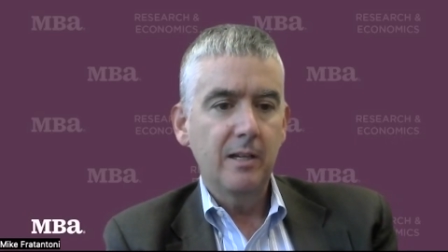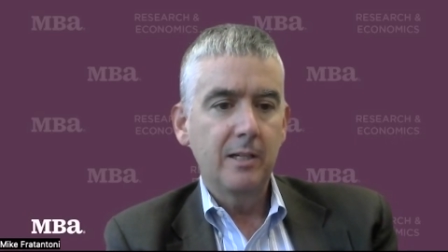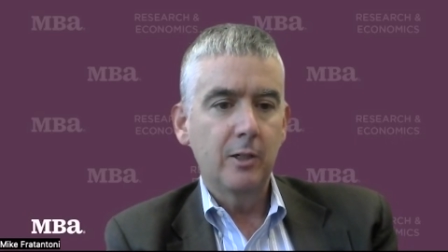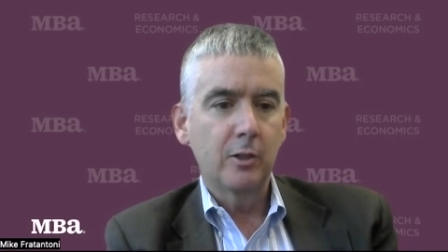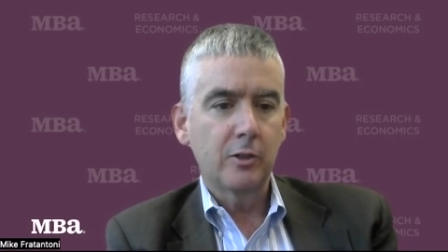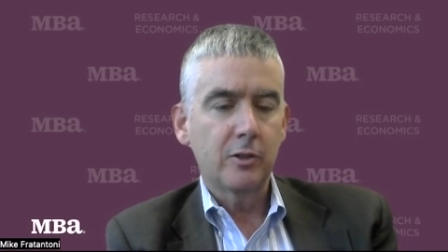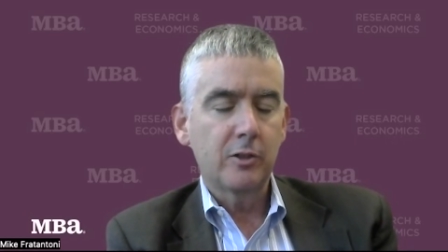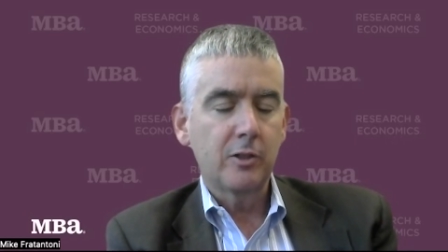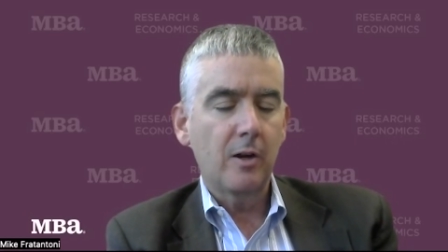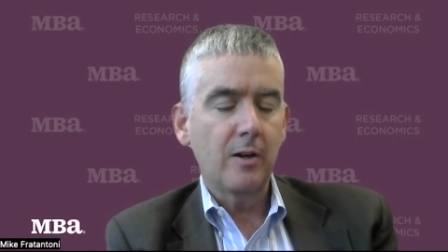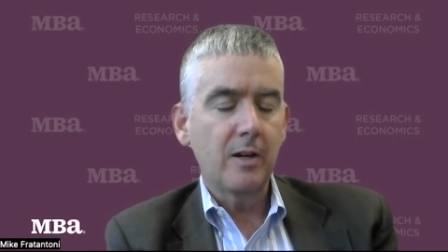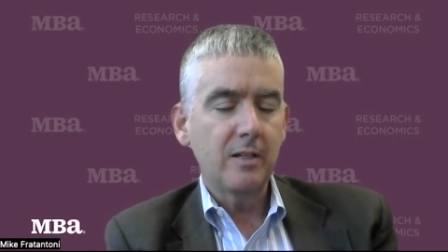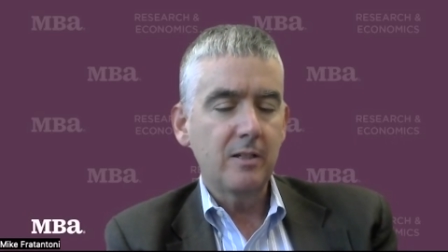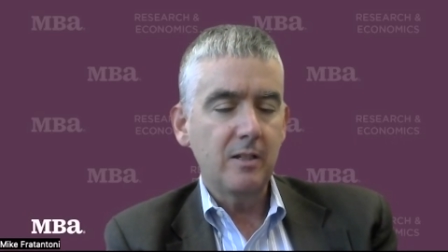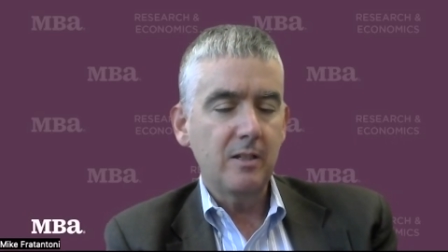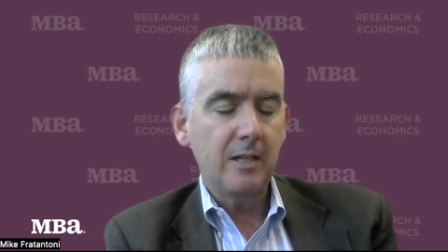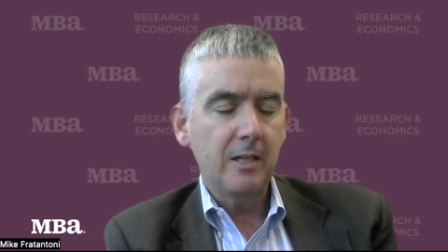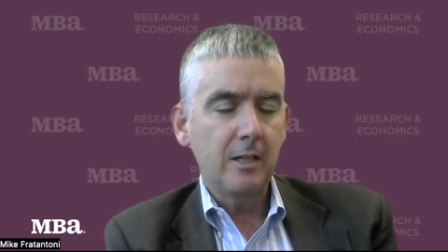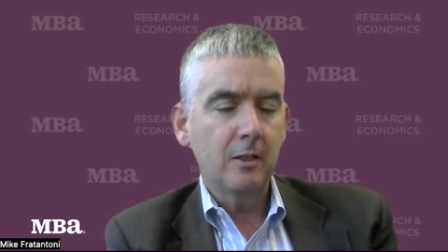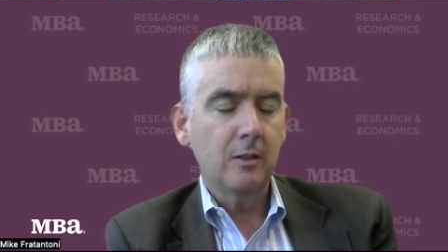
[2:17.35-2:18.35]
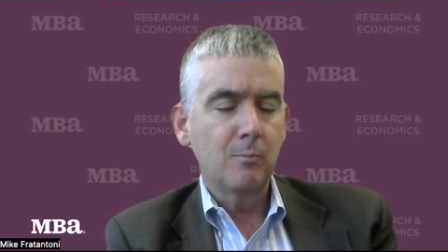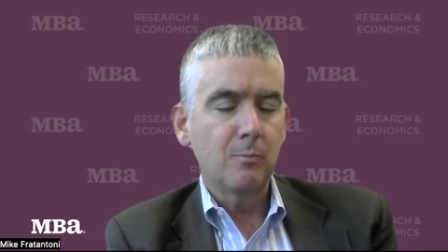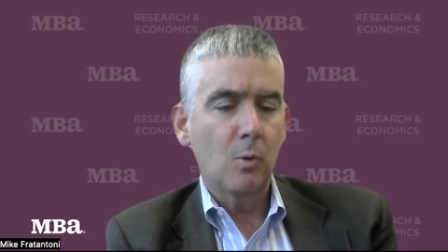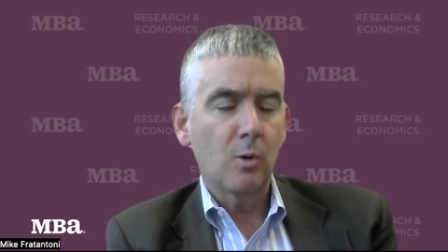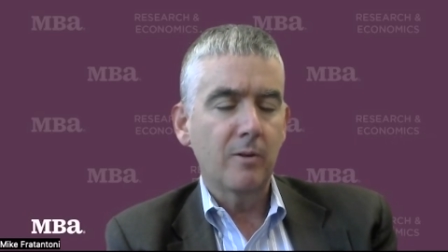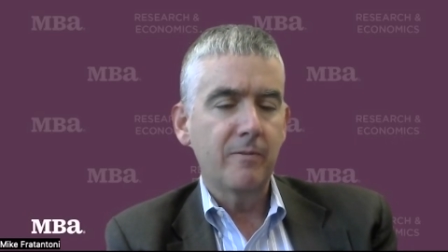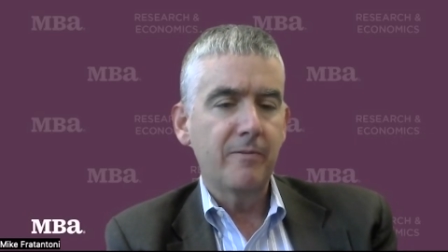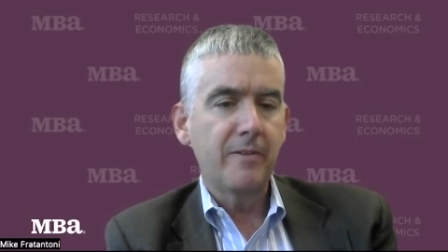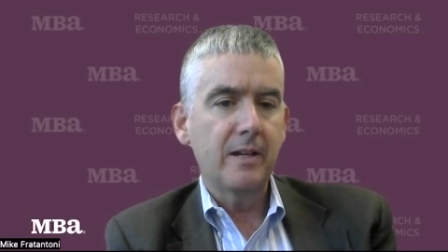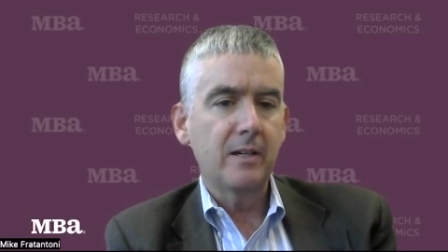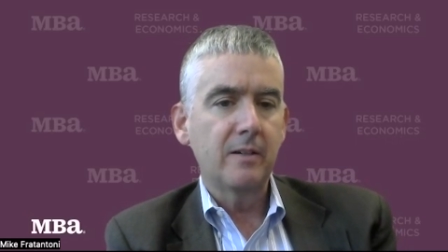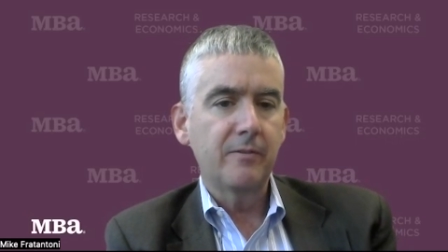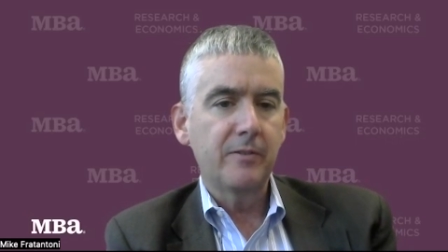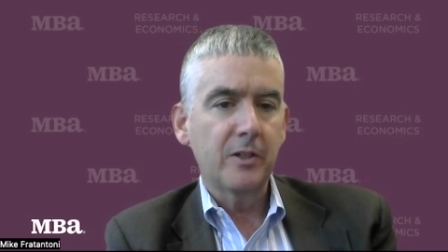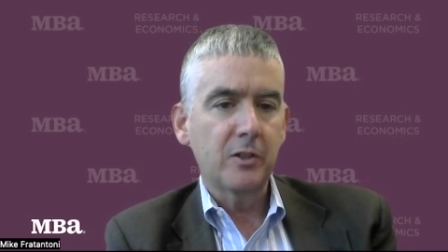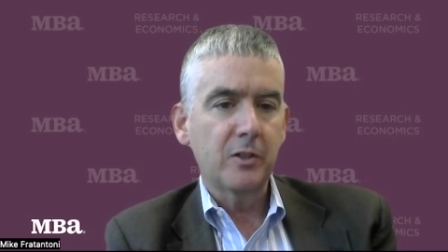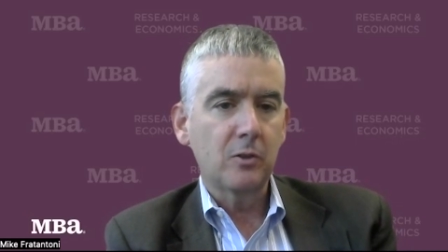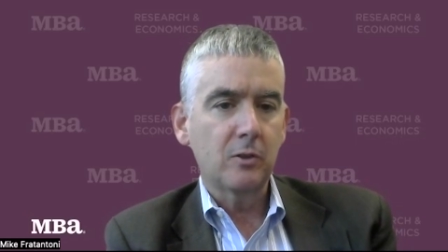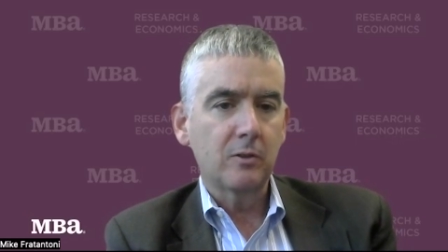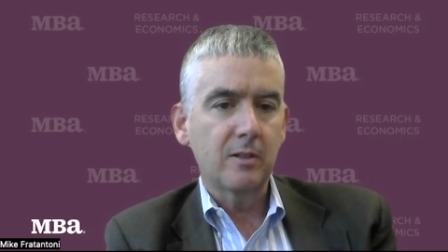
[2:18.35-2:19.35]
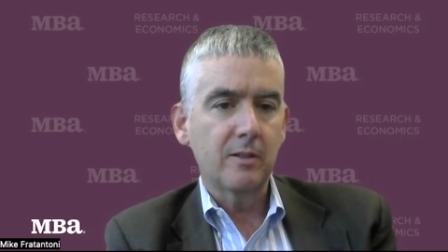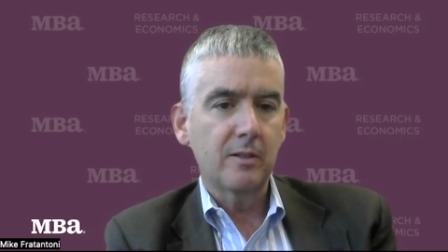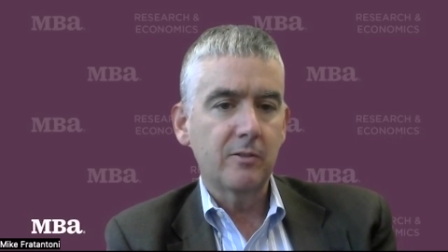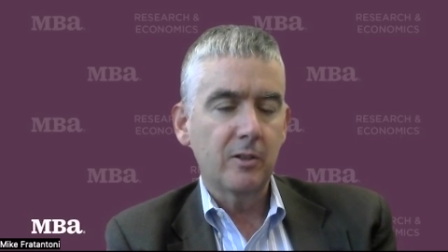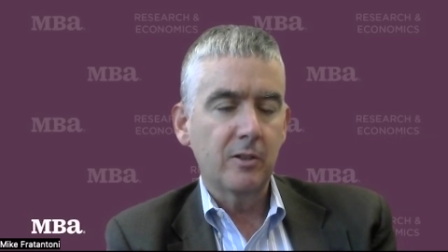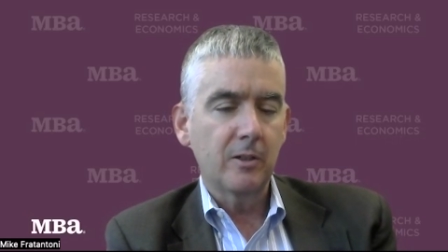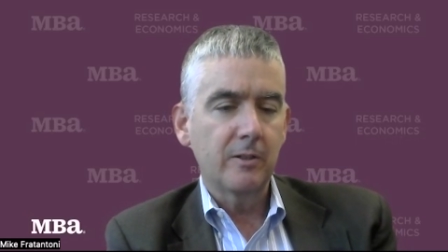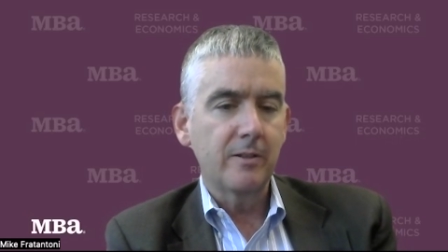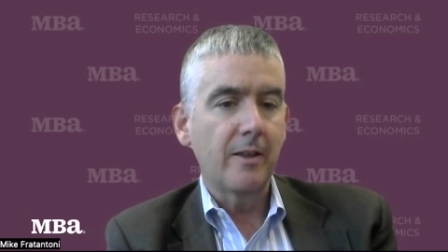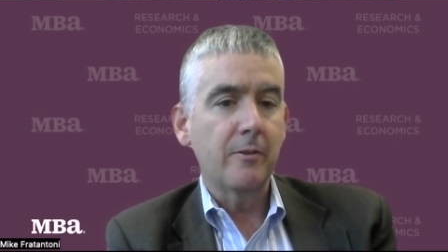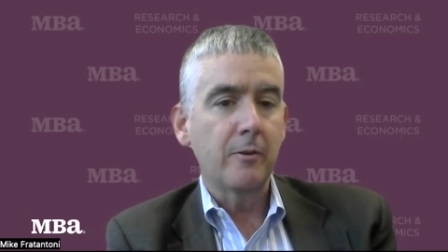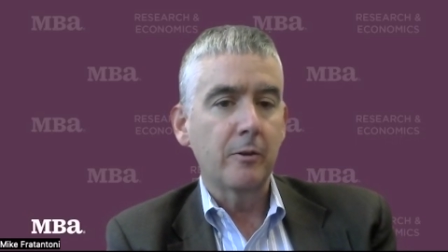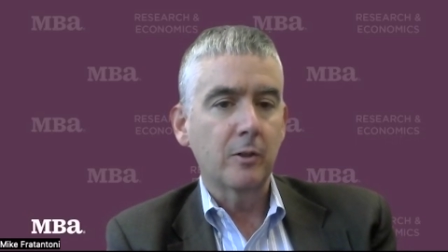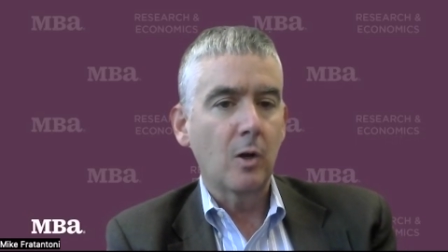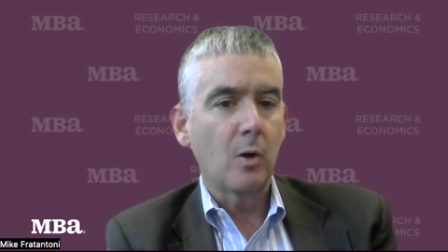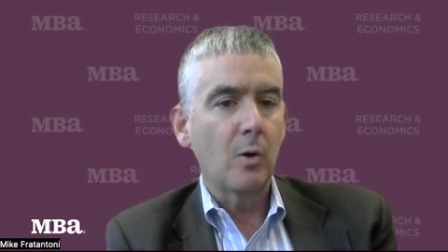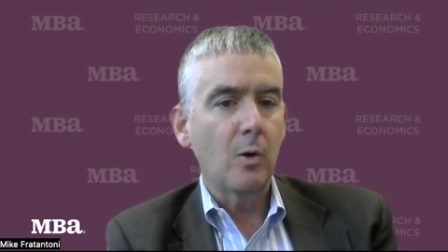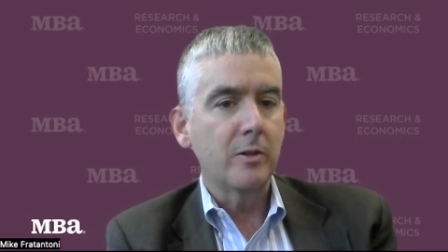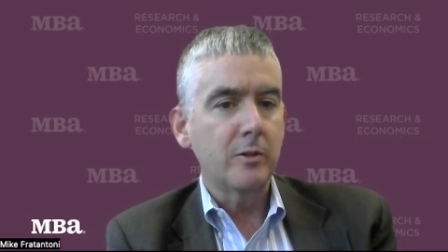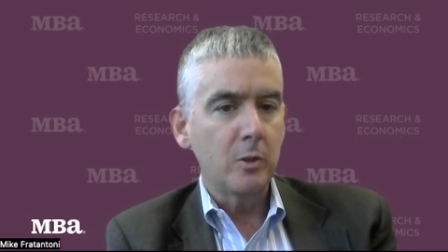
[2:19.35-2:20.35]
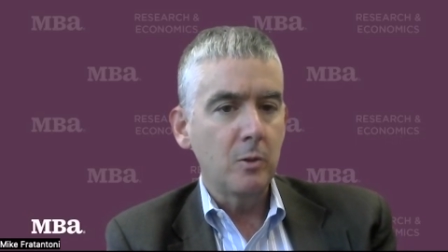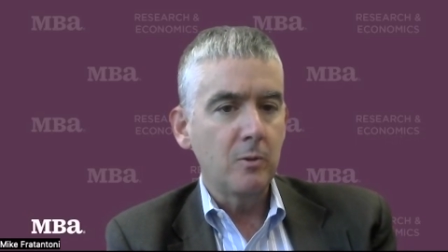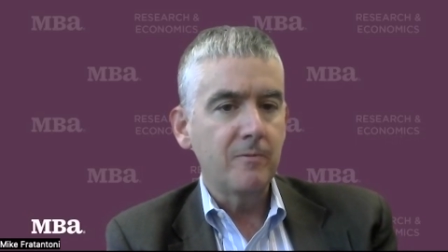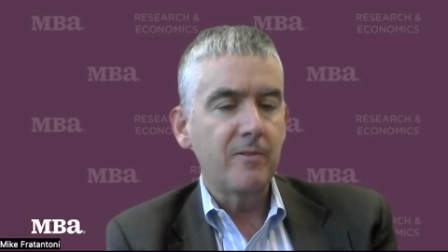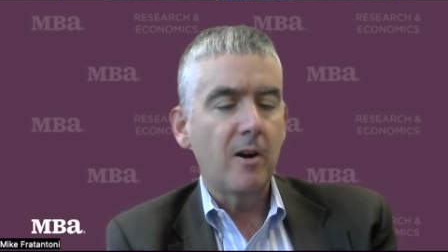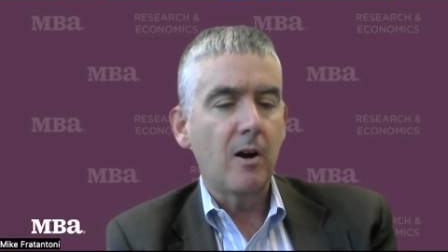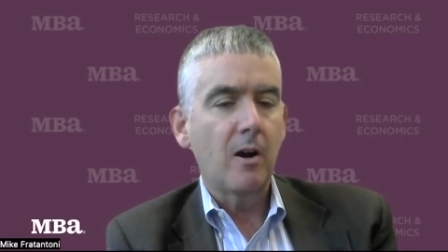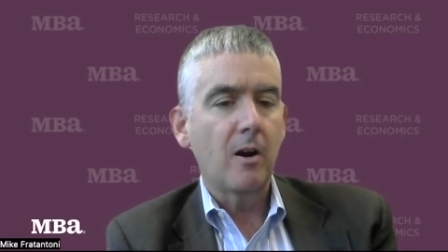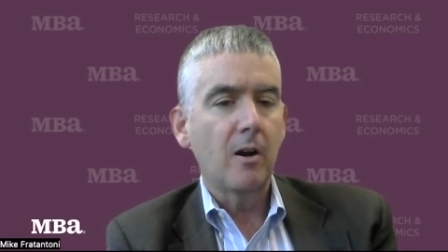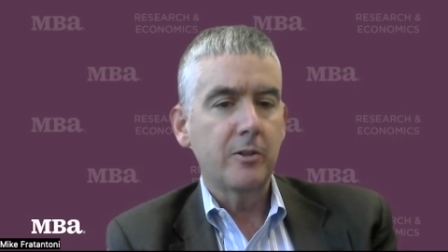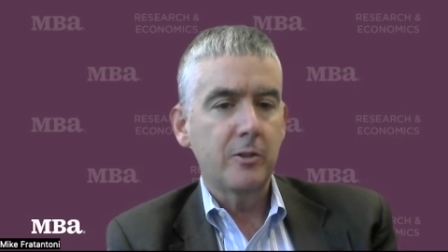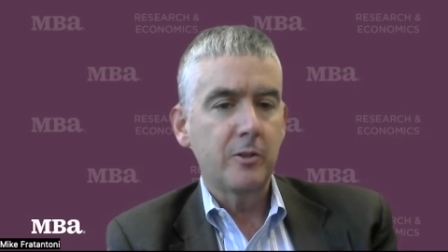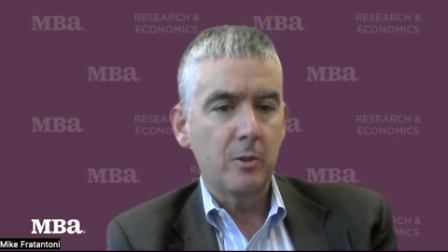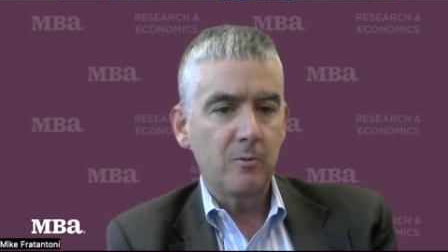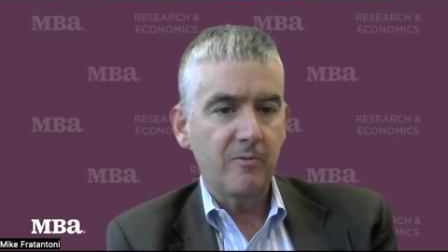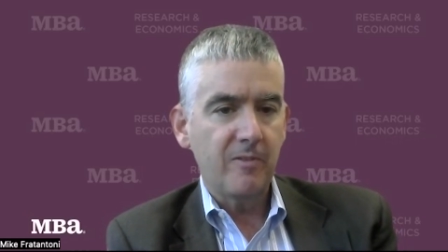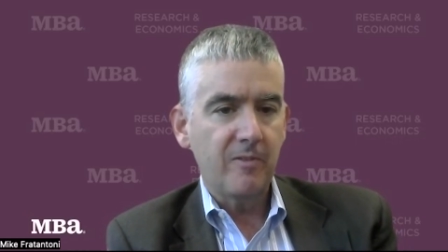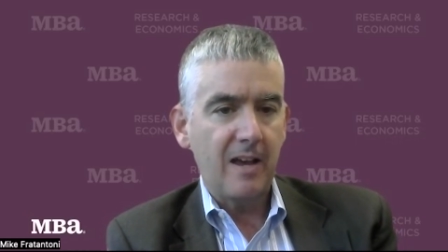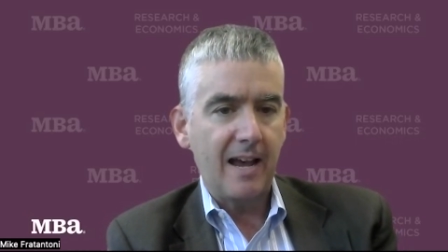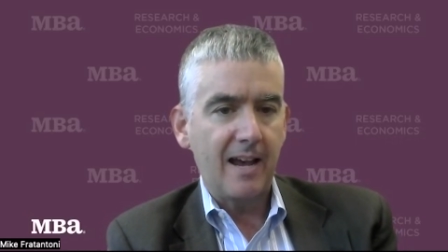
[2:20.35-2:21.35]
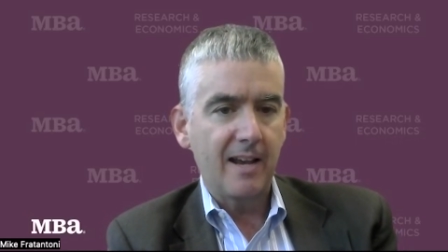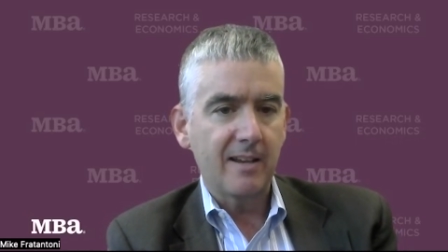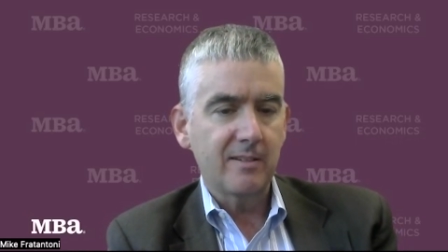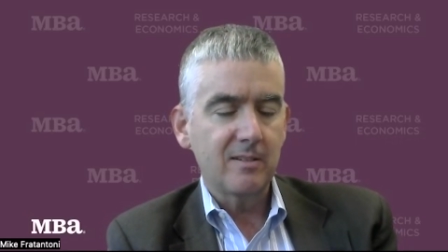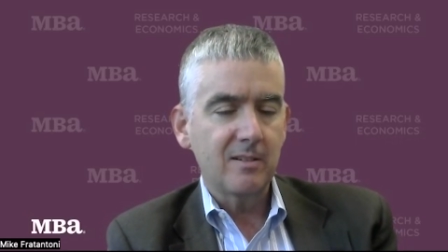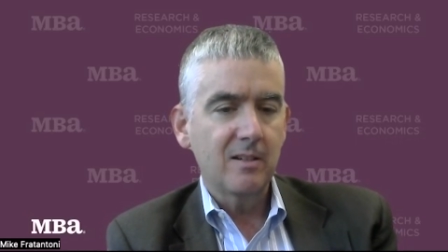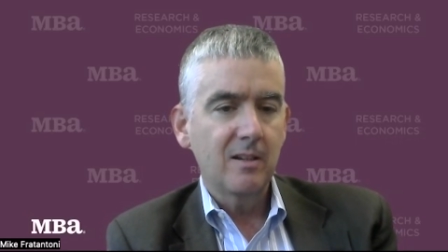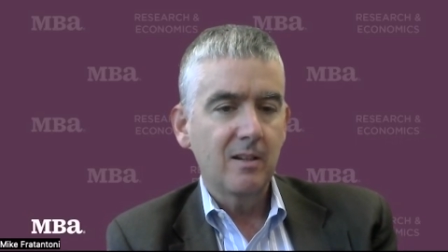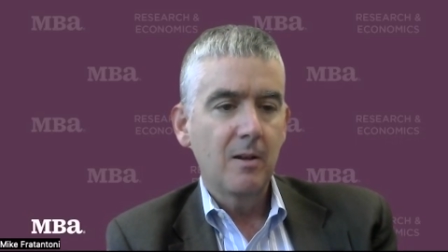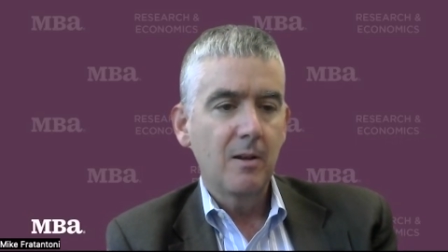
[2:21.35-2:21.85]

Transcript: you're starting to hear more Fed officials concerned that they're going too far, too fast.